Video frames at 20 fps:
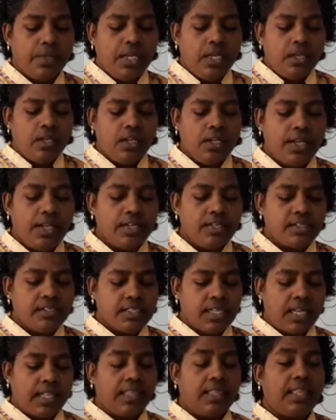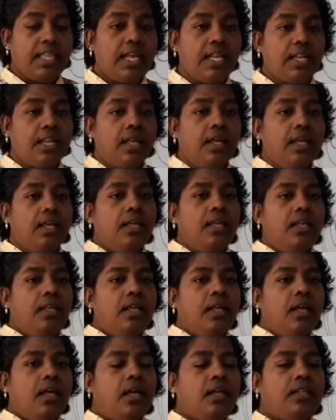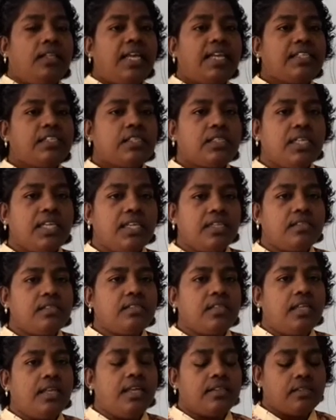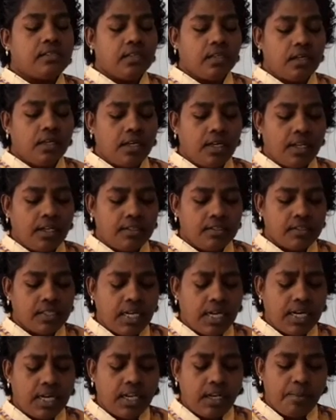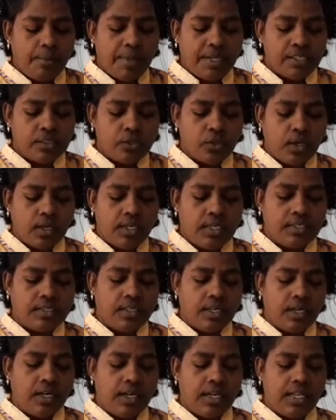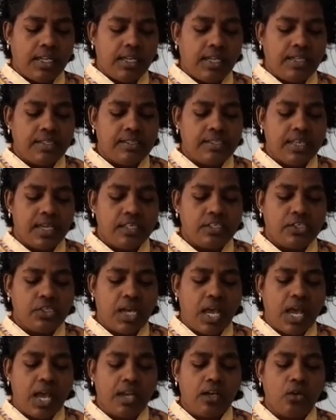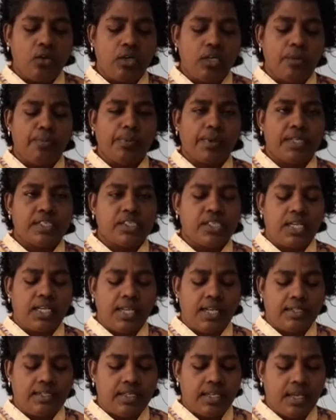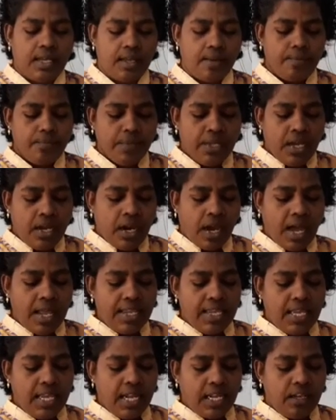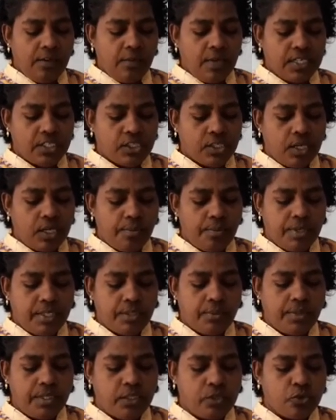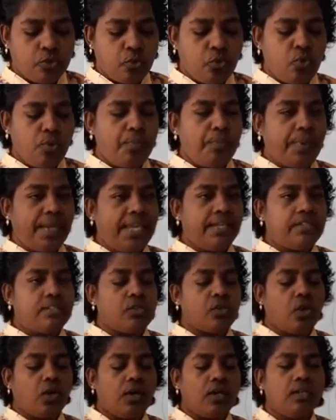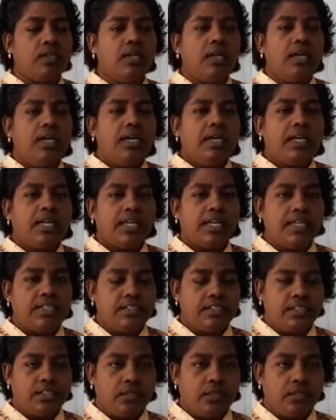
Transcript: Did you understand? Then next is a saddle. Saddle means what? Saddle is a shallow depression at a high elevation between two peaks or ridge.